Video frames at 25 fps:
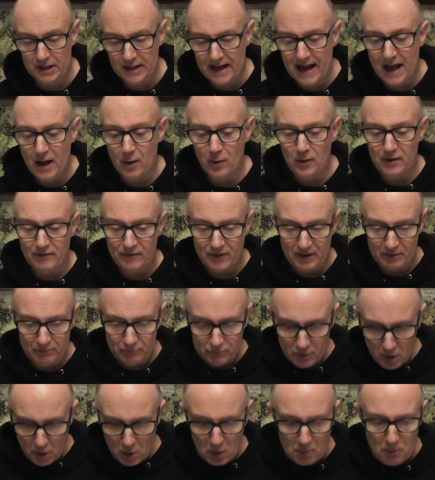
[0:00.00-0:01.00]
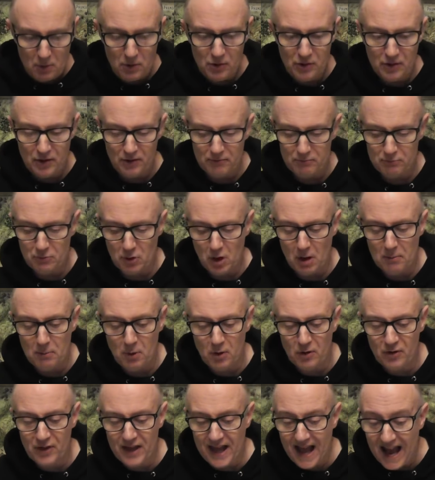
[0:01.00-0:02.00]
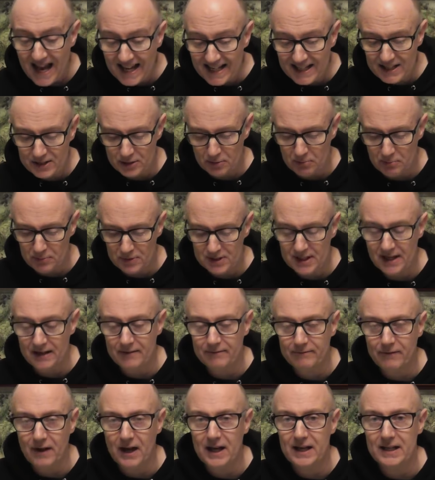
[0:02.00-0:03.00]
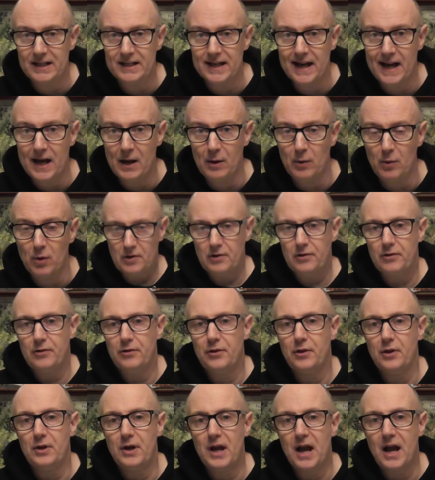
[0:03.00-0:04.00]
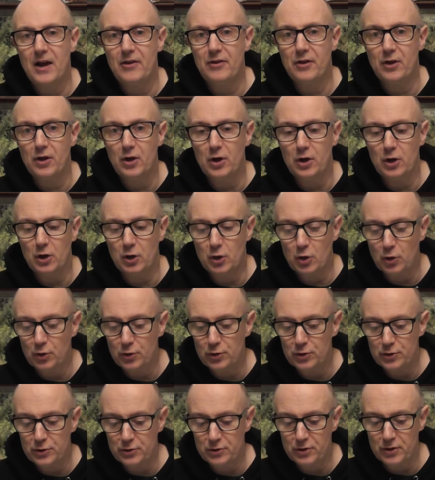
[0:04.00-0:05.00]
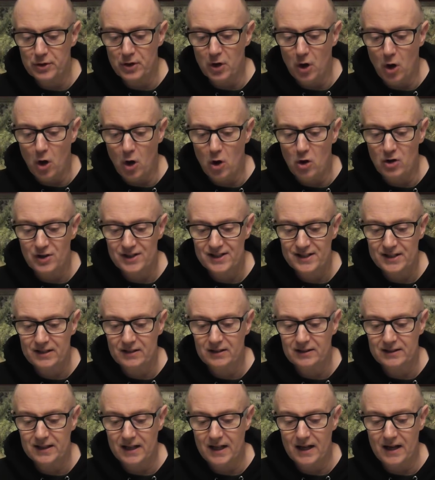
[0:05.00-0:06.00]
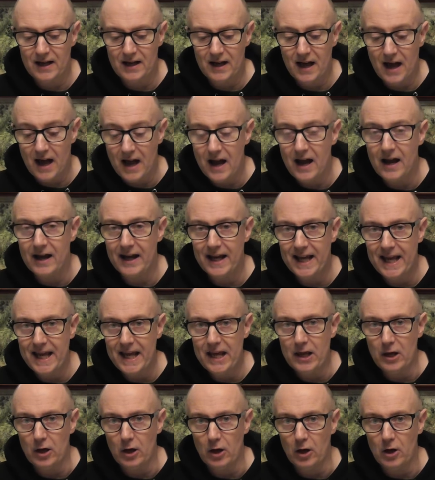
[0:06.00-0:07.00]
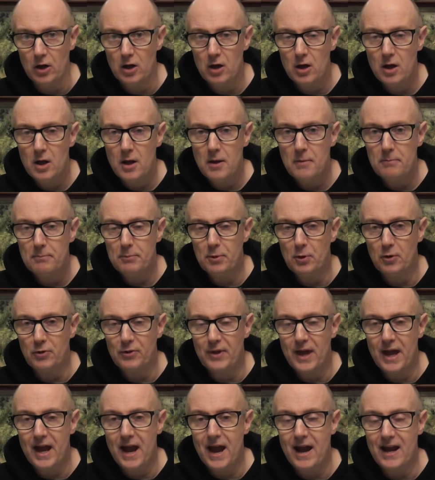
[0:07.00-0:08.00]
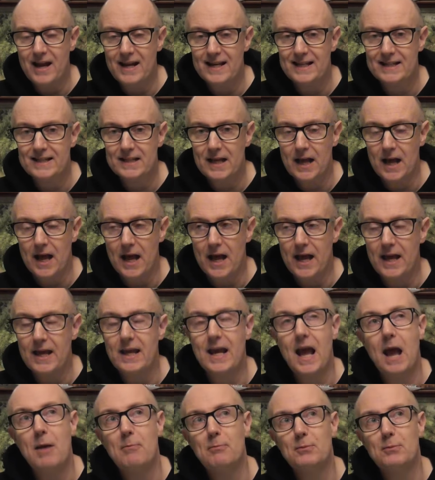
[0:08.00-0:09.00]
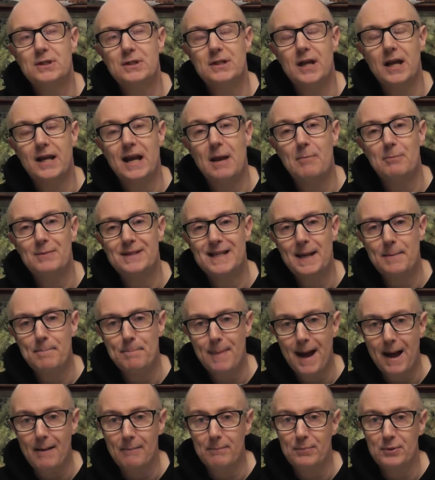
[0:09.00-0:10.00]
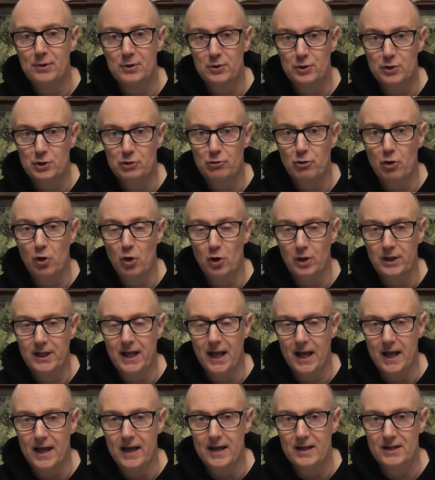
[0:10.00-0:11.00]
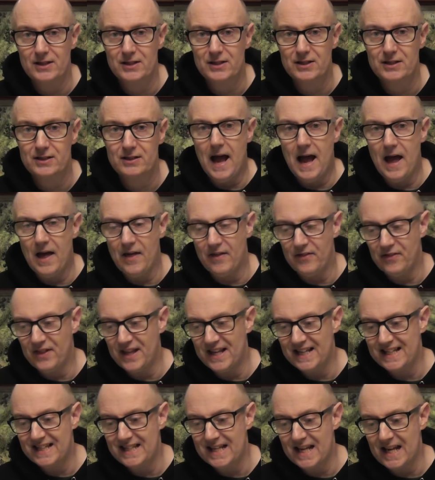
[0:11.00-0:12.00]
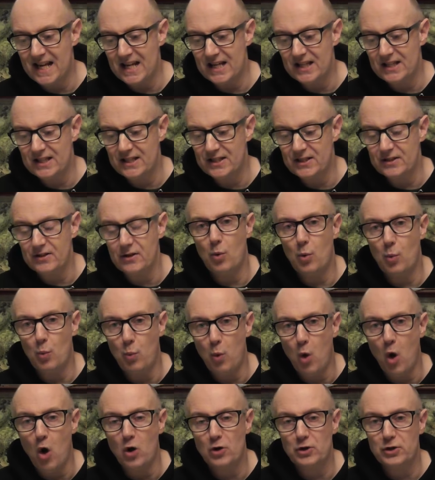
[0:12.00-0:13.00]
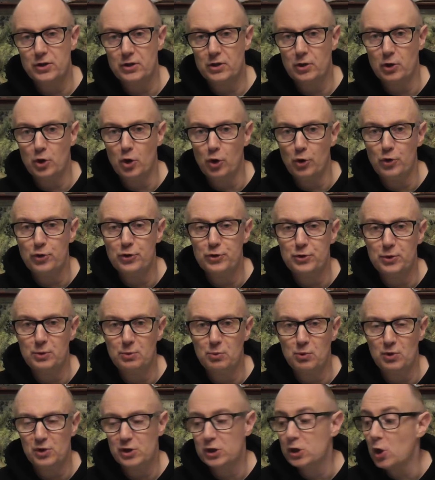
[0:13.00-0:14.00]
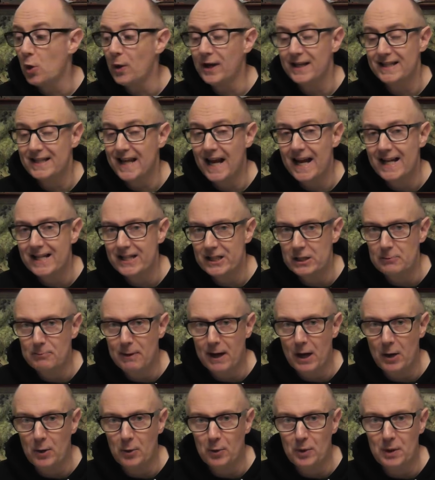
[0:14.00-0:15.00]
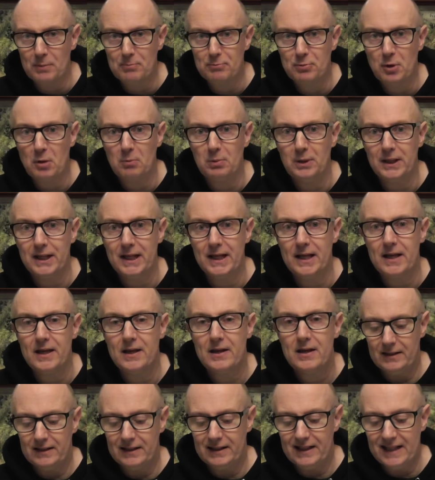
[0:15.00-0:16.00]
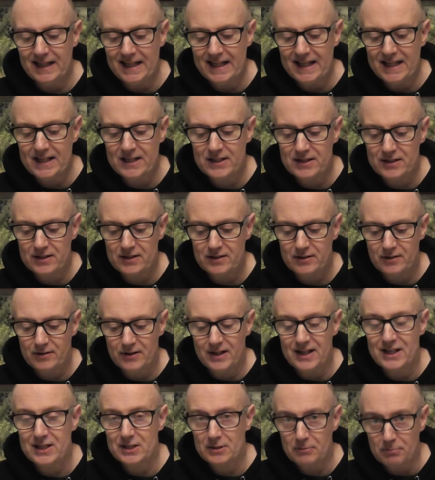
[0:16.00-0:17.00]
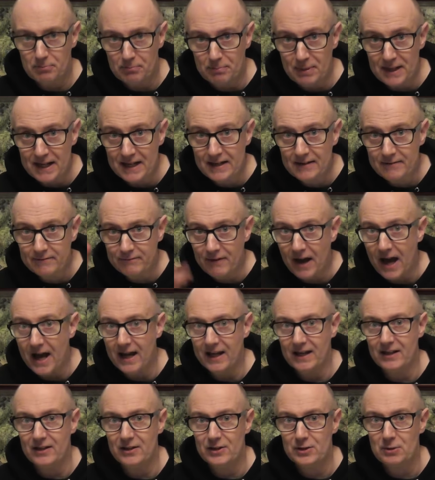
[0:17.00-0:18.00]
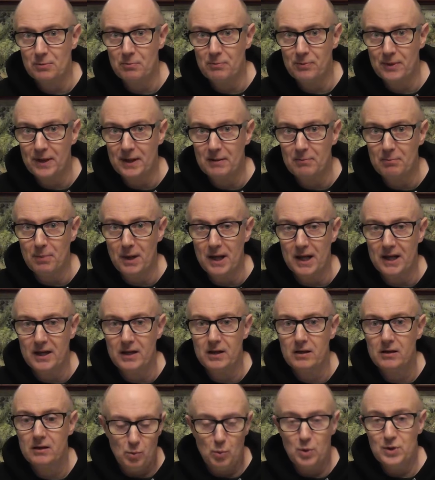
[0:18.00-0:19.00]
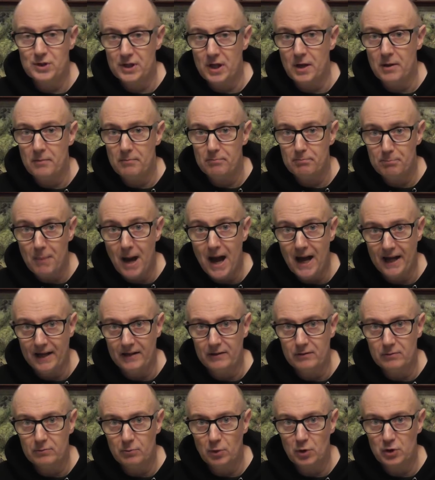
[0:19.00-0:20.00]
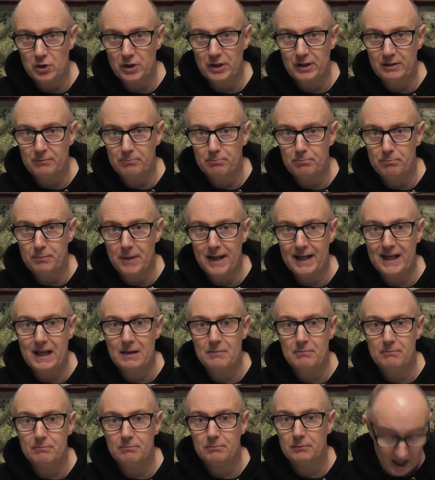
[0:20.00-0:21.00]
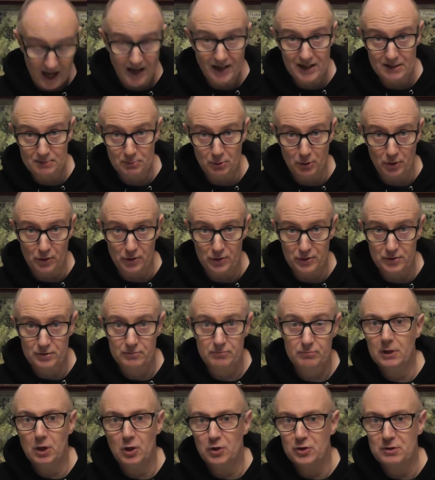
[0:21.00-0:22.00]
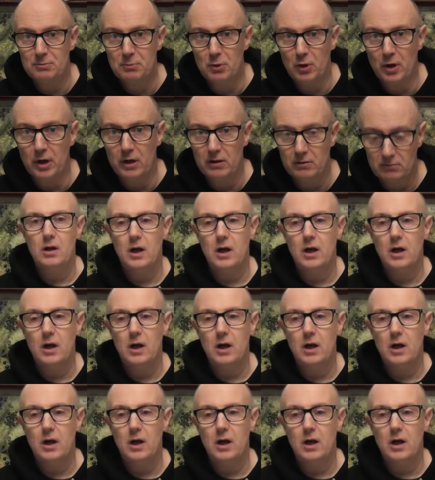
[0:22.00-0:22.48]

Now, if they root among the items, they find out that neither Gundren or Sildar are here, but there is an empty map scroll case, and this is what Gundren was so excited about. He probably leaked this big find. Something big was a mine, which was going to make him and his brothers loads of money.